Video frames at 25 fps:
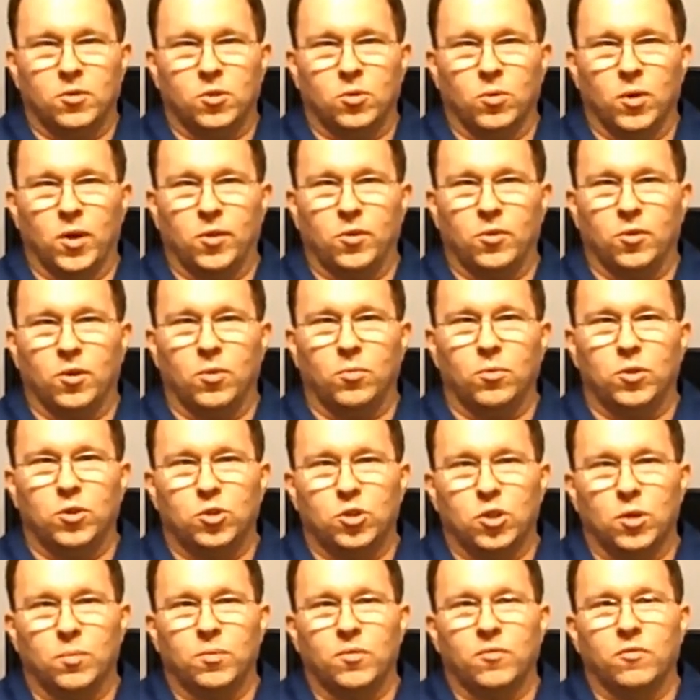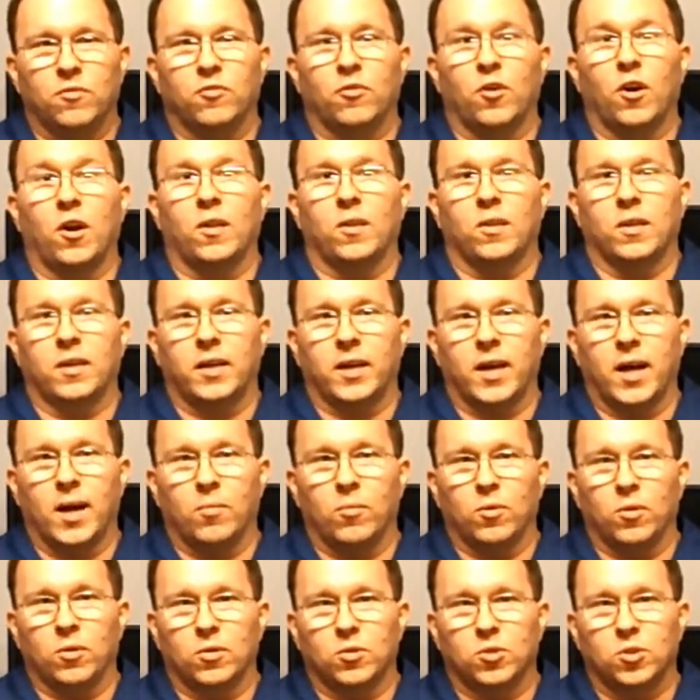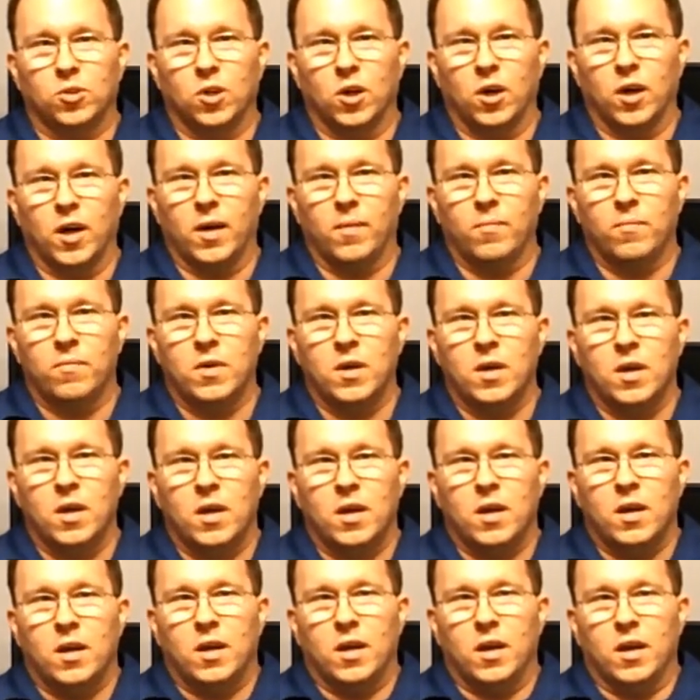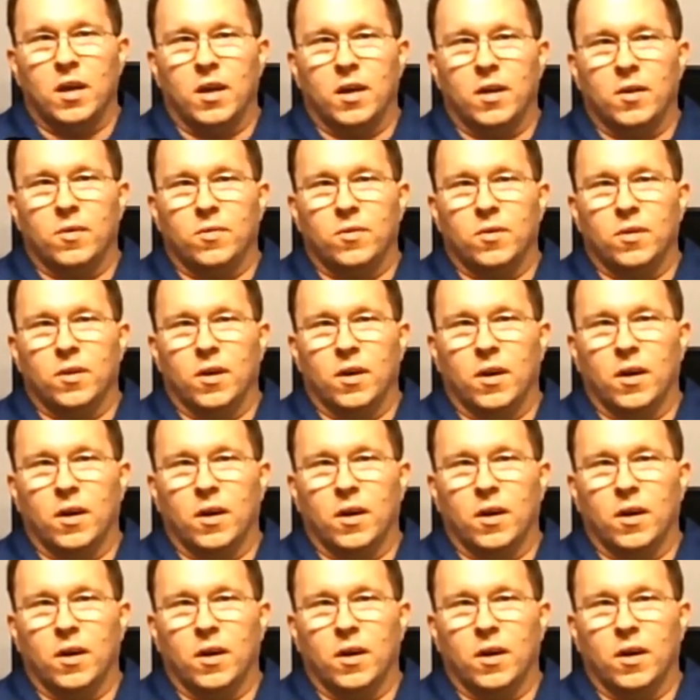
so I thought we'd jump in front of the camera this time. And